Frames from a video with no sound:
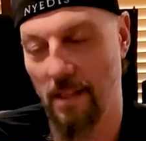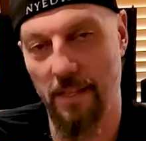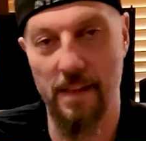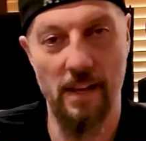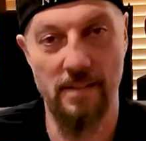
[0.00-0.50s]
the
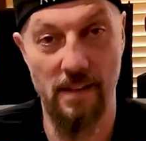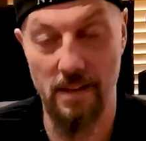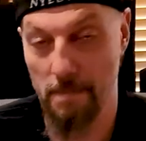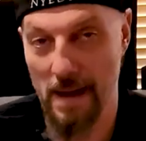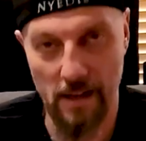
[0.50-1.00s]
thing and send
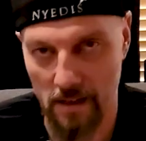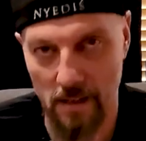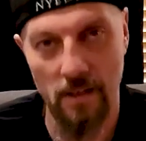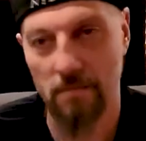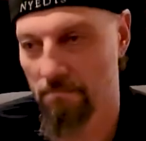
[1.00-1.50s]
it back.
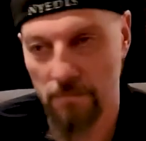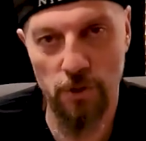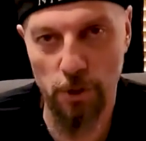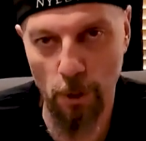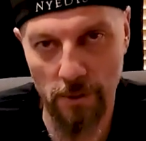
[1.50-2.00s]

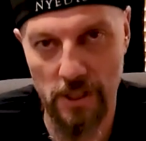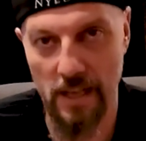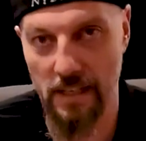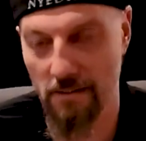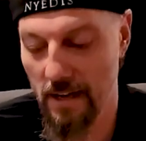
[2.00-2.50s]
Super
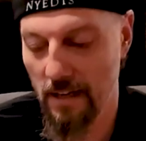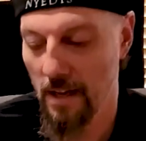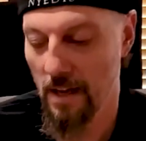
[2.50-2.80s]
tiny, right?